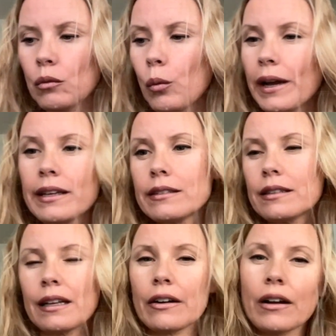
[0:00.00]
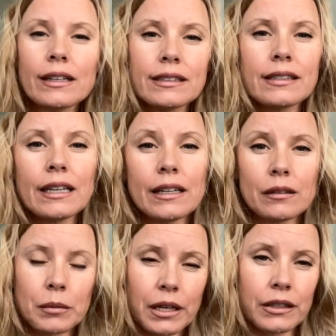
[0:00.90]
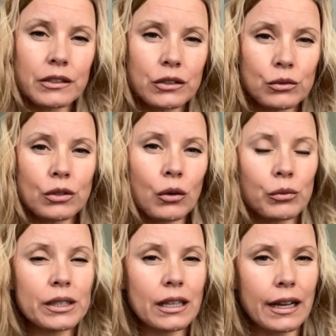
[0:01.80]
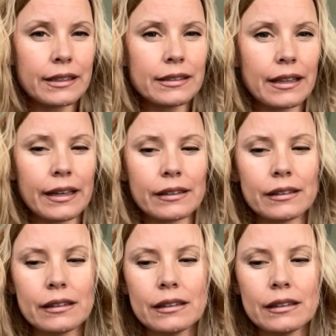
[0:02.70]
ways that are unseen because you don't realize that